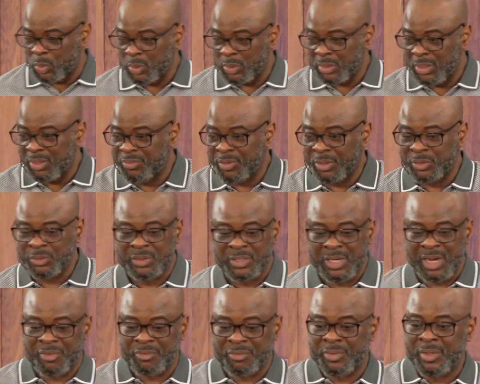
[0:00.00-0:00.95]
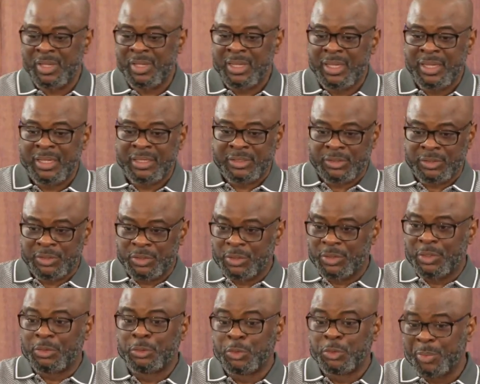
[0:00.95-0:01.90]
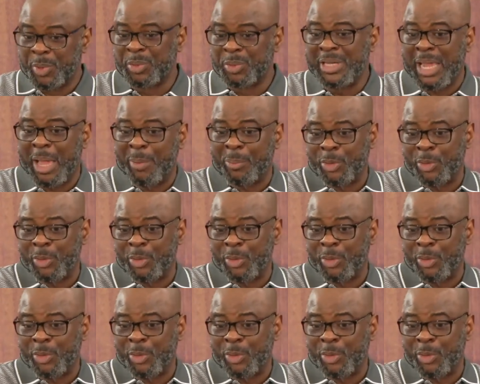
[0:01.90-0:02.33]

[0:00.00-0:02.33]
the photograph. You people that